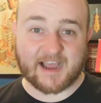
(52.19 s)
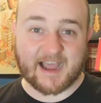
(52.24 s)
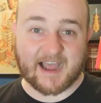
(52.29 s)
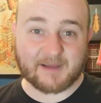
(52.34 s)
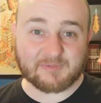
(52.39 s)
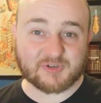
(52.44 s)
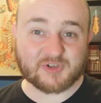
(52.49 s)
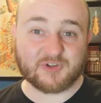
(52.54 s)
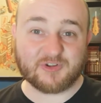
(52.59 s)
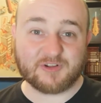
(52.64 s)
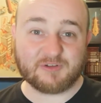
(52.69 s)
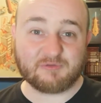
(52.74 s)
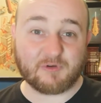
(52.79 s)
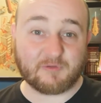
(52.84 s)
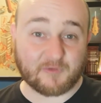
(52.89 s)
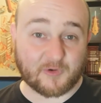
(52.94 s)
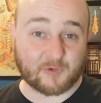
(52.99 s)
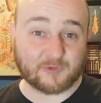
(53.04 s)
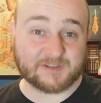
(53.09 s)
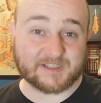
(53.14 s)
absolutely
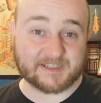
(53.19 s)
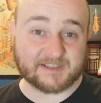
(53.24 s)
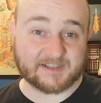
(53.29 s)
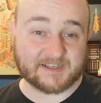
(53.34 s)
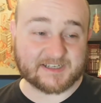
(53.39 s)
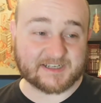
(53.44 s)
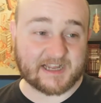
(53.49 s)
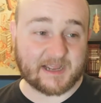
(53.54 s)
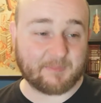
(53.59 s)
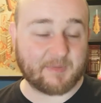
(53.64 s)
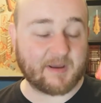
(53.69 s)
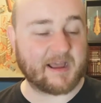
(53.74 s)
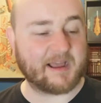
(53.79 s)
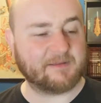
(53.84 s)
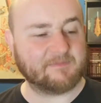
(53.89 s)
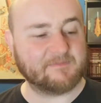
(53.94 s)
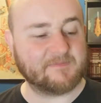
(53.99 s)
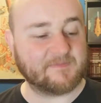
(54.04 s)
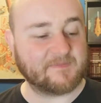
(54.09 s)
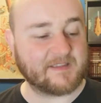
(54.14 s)
revolting, doesn't it? But
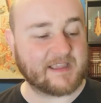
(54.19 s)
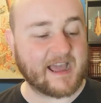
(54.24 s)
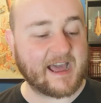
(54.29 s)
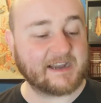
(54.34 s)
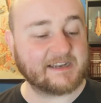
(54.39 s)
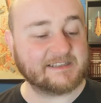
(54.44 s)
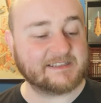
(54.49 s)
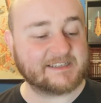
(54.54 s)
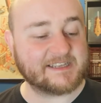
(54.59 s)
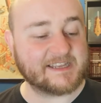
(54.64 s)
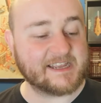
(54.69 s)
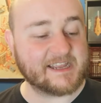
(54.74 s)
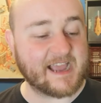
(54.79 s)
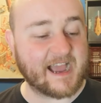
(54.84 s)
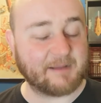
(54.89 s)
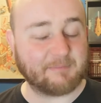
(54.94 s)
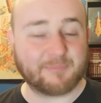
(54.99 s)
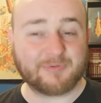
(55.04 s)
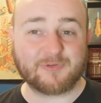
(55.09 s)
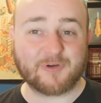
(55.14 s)
I'm guarantee
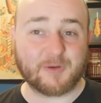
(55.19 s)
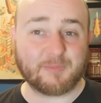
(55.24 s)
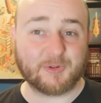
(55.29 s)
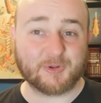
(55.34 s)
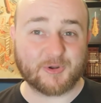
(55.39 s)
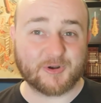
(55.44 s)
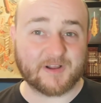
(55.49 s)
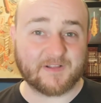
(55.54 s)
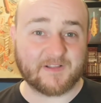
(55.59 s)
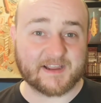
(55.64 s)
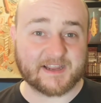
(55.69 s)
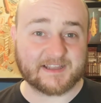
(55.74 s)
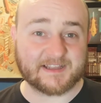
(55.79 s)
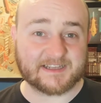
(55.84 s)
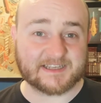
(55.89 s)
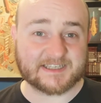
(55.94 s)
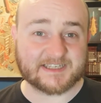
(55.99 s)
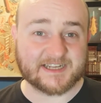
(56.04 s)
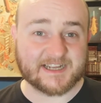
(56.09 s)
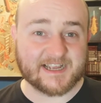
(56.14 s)
I'm probably going to like
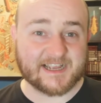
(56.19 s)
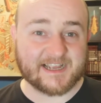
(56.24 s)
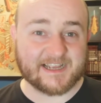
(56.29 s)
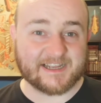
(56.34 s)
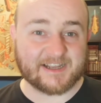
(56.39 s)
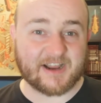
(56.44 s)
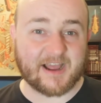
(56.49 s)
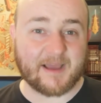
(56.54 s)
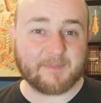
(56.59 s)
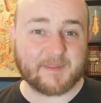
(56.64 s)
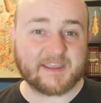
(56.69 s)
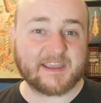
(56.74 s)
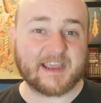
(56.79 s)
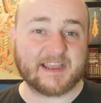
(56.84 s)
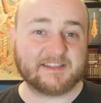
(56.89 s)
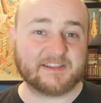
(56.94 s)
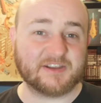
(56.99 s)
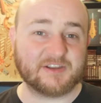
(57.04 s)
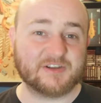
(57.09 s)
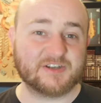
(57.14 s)
this. You know, I'm the
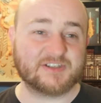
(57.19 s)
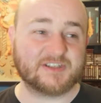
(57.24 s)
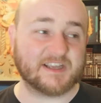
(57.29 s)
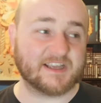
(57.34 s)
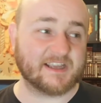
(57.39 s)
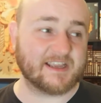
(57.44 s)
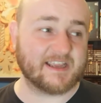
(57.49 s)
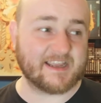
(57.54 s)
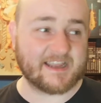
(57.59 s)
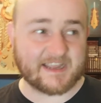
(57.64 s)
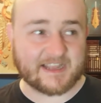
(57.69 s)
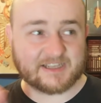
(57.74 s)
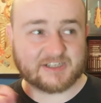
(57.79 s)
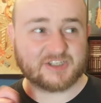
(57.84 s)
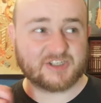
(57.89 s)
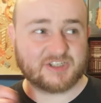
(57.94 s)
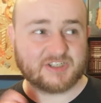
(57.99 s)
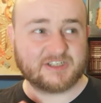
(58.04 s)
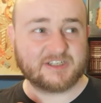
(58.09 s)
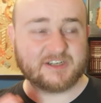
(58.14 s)
kid that used to eat
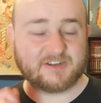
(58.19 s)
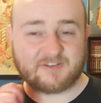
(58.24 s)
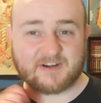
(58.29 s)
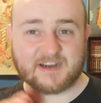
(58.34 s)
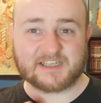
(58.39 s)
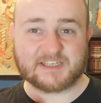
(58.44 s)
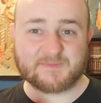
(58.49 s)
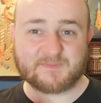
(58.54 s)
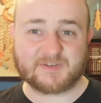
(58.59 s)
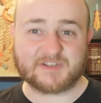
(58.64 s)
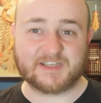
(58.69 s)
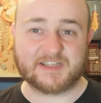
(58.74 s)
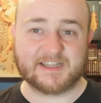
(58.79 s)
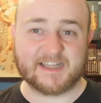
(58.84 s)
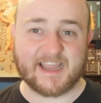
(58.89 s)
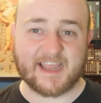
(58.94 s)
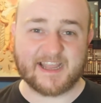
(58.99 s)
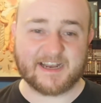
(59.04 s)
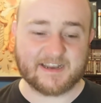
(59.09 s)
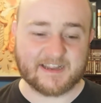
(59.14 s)
his crisps and
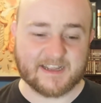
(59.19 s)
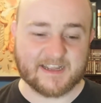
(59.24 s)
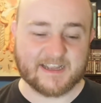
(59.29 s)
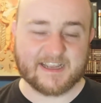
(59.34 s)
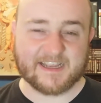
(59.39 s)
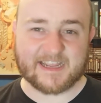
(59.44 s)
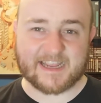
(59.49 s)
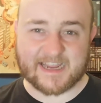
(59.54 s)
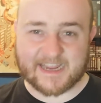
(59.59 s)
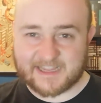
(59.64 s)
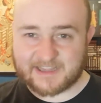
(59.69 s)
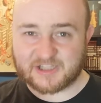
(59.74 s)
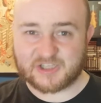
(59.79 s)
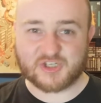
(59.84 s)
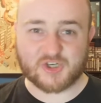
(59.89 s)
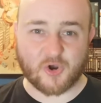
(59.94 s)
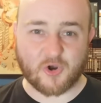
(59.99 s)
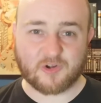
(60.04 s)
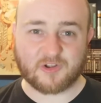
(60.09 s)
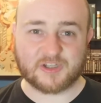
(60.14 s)
then eat the
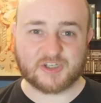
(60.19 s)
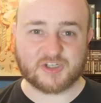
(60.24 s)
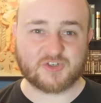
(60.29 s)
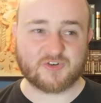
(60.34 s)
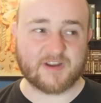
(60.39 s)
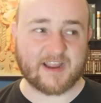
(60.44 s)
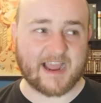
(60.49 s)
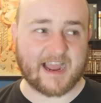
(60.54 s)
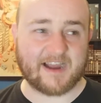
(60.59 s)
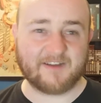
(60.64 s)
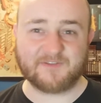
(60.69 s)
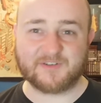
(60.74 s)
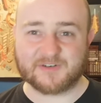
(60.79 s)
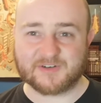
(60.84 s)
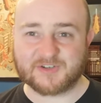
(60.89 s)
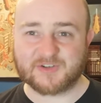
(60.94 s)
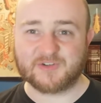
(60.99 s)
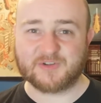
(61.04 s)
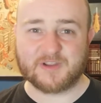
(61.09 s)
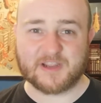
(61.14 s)
chocolate straight after,
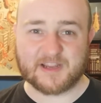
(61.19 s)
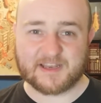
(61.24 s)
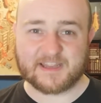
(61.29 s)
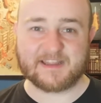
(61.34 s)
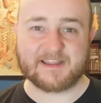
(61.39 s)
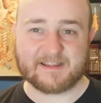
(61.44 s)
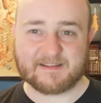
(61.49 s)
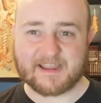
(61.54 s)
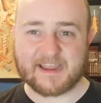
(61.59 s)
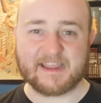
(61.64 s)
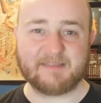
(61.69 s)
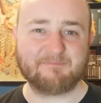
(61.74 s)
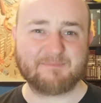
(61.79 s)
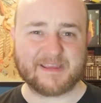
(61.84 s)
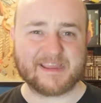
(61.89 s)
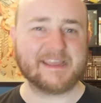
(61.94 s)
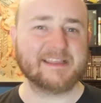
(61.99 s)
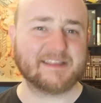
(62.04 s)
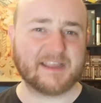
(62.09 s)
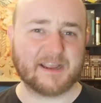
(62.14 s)
so you'd
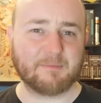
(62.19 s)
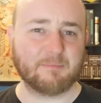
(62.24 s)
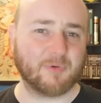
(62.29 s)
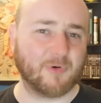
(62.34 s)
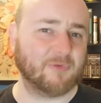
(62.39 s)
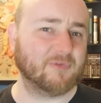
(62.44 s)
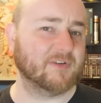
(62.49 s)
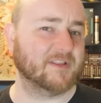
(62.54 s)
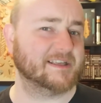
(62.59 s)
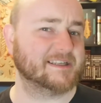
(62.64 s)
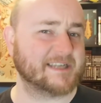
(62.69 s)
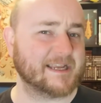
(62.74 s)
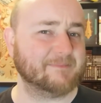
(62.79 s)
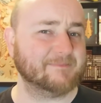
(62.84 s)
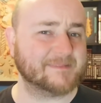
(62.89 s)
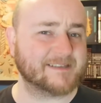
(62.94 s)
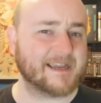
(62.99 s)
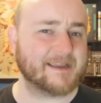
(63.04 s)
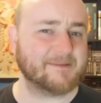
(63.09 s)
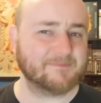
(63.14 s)
be eating both at the
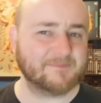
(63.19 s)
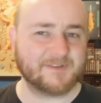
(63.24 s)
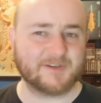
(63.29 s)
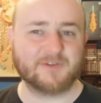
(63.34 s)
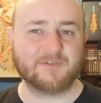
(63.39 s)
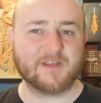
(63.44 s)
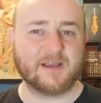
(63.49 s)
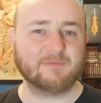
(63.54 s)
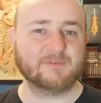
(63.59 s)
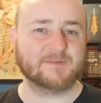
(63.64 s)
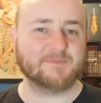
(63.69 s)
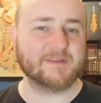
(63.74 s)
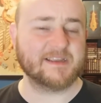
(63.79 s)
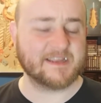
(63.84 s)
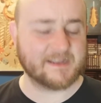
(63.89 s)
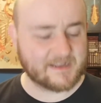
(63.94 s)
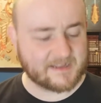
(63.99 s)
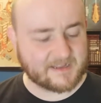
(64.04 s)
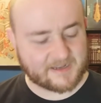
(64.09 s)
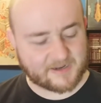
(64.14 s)
same time. You know, that was
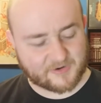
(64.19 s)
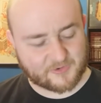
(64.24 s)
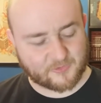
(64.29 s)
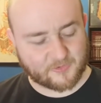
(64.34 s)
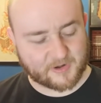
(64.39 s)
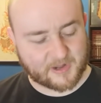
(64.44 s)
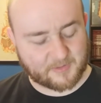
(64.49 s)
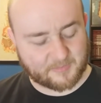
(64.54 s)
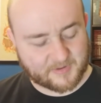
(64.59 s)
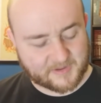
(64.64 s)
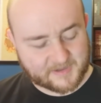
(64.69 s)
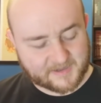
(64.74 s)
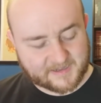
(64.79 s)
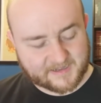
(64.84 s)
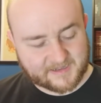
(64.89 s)
me growing up.